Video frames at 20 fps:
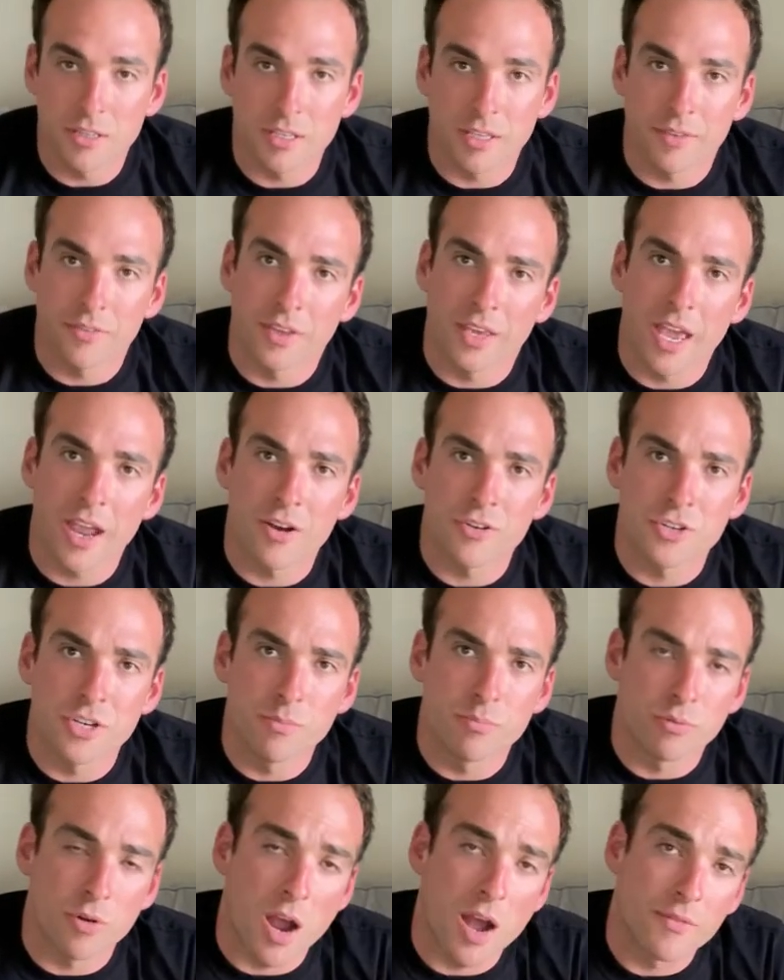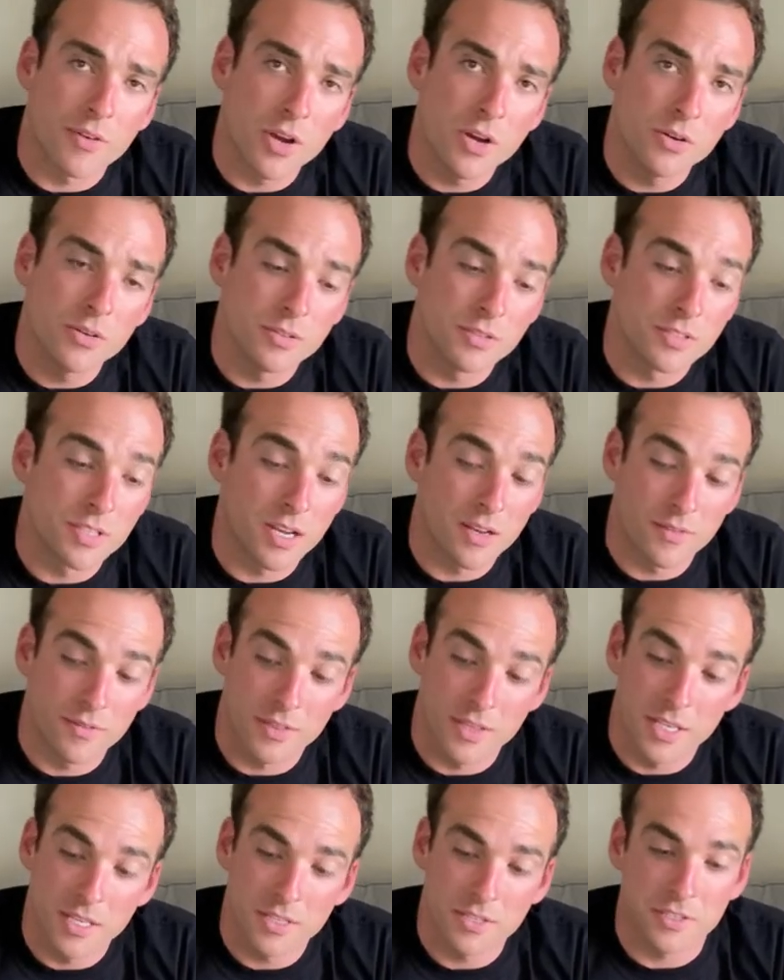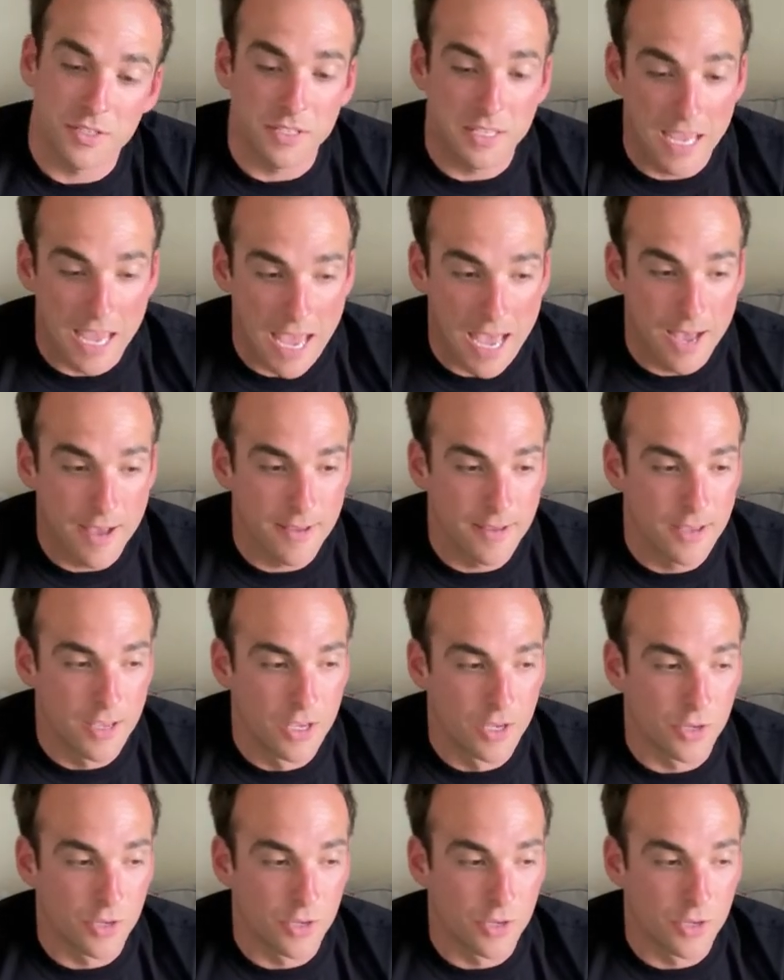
the KRG Bravo instead of this? Yeah.